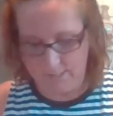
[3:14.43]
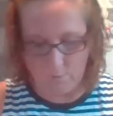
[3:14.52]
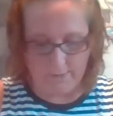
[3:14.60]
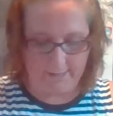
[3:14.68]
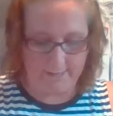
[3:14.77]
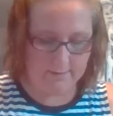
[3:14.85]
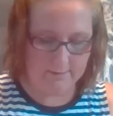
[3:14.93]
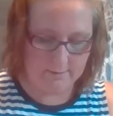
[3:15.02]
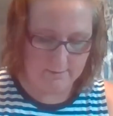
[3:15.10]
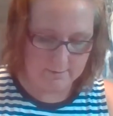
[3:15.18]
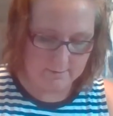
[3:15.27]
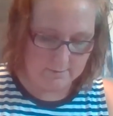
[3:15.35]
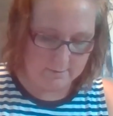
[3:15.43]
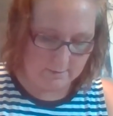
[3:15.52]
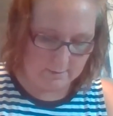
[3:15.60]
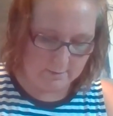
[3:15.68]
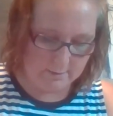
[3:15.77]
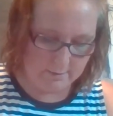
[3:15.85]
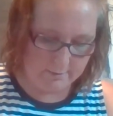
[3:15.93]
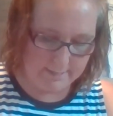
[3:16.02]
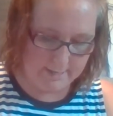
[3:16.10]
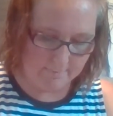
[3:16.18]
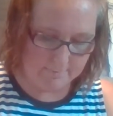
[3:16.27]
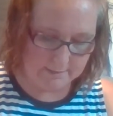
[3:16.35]
quick. Hurry
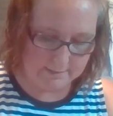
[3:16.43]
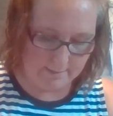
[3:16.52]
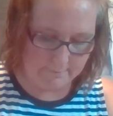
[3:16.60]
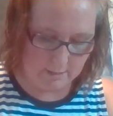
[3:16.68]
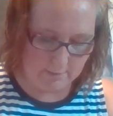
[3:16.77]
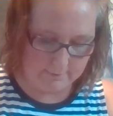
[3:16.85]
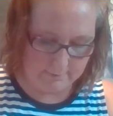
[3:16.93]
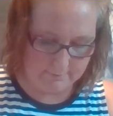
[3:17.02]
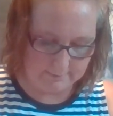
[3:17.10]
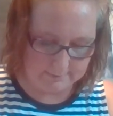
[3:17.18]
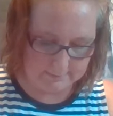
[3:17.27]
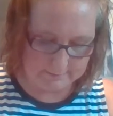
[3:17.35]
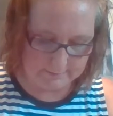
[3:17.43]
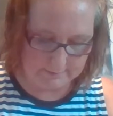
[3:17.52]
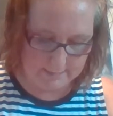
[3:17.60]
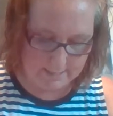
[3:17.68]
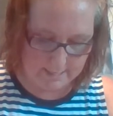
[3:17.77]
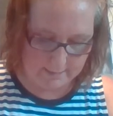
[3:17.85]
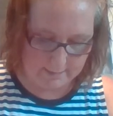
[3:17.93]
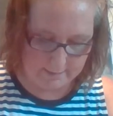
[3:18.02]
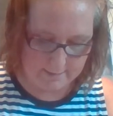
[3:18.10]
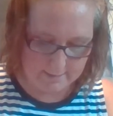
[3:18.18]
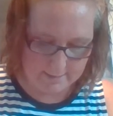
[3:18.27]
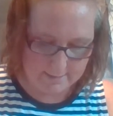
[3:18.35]
up, Miss Amy. Nobody wants to sit
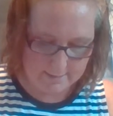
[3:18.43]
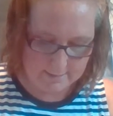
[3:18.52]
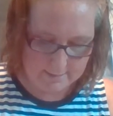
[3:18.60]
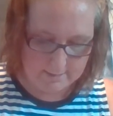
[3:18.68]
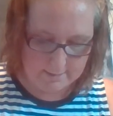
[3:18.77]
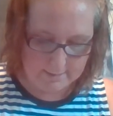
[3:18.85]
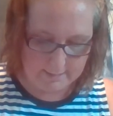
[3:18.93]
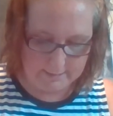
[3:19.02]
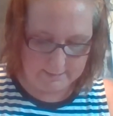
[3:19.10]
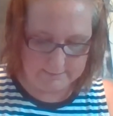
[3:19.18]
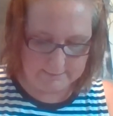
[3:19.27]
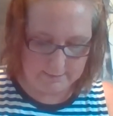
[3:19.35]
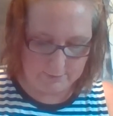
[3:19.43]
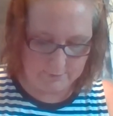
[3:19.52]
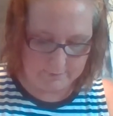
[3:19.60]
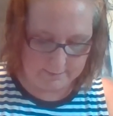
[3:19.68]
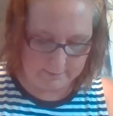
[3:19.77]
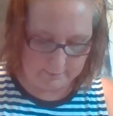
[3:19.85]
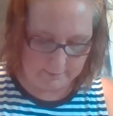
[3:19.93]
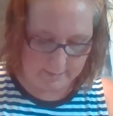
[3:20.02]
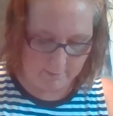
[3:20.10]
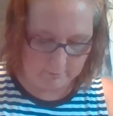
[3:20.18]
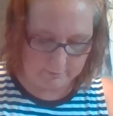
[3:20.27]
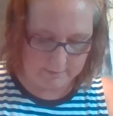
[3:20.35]
there and see you color.
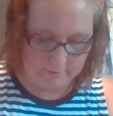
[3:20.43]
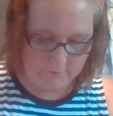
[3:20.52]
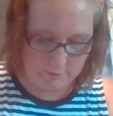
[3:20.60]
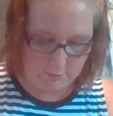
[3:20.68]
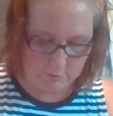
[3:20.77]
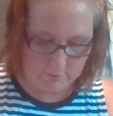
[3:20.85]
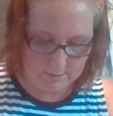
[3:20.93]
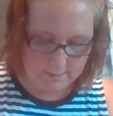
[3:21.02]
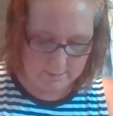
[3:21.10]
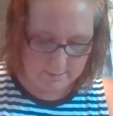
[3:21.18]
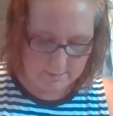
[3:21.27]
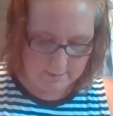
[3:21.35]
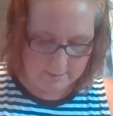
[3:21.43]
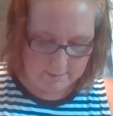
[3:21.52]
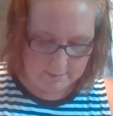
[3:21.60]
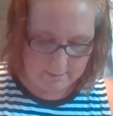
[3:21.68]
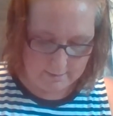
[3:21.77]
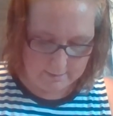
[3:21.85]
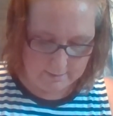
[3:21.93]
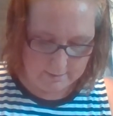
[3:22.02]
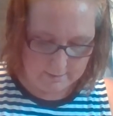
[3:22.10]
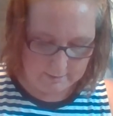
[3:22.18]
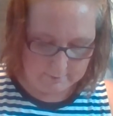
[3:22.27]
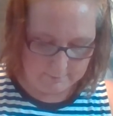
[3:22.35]
I will give you,
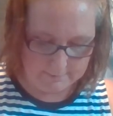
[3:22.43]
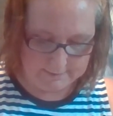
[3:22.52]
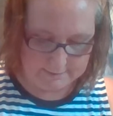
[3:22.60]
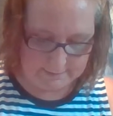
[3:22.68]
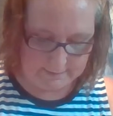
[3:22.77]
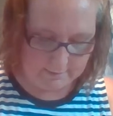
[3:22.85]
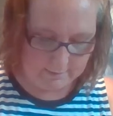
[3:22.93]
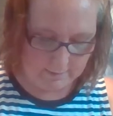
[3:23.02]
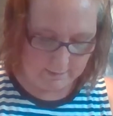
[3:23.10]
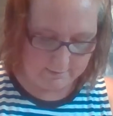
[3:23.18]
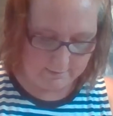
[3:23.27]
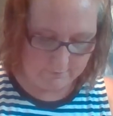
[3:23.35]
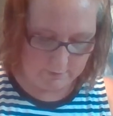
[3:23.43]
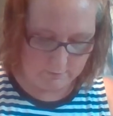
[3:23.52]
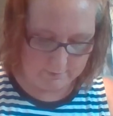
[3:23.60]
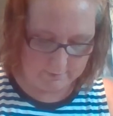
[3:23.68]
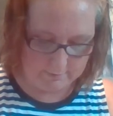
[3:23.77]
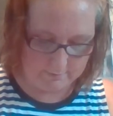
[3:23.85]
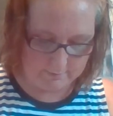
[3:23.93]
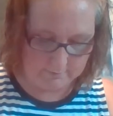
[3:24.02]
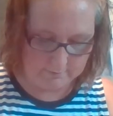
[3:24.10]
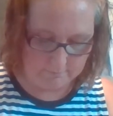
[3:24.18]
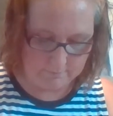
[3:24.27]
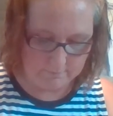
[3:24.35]
let me see. I'll give you a,
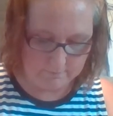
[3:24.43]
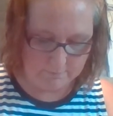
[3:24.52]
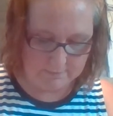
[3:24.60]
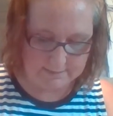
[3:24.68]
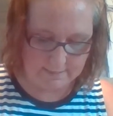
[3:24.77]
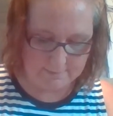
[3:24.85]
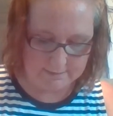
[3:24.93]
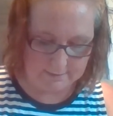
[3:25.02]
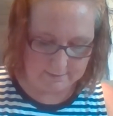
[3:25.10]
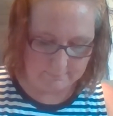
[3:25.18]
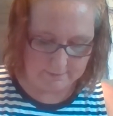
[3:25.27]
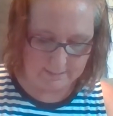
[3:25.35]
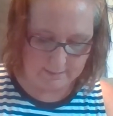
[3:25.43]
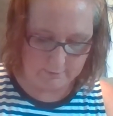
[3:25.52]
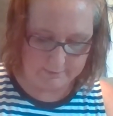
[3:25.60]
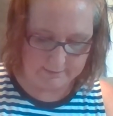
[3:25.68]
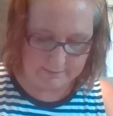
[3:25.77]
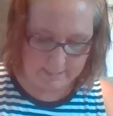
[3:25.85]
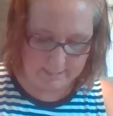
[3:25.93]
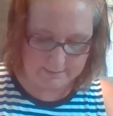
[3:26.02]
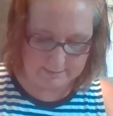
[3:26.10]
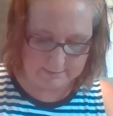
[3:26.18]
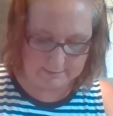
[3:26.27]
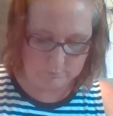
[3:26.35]
and Miss Amy's not going to be coloring in
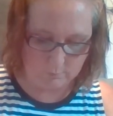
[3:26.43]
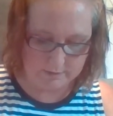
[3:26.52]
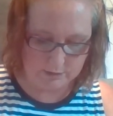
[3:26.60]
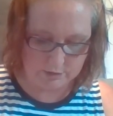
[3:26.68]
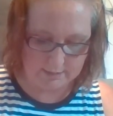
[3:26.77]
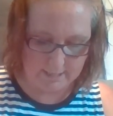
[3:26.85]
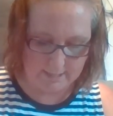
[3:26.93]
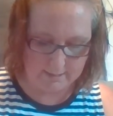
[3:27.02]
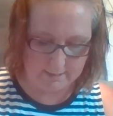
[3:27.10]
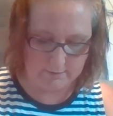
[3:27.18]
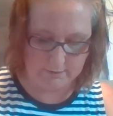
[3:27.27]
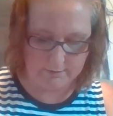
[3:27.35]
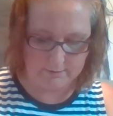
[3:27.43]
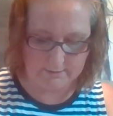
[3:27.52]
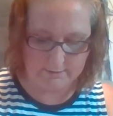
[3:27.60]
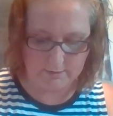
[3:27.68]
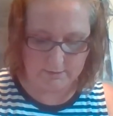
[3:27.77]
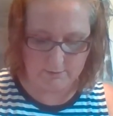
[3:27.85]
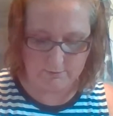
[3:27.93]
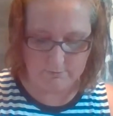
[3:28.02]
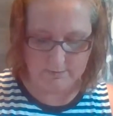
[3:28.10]
lines because one, she can't color good, and two,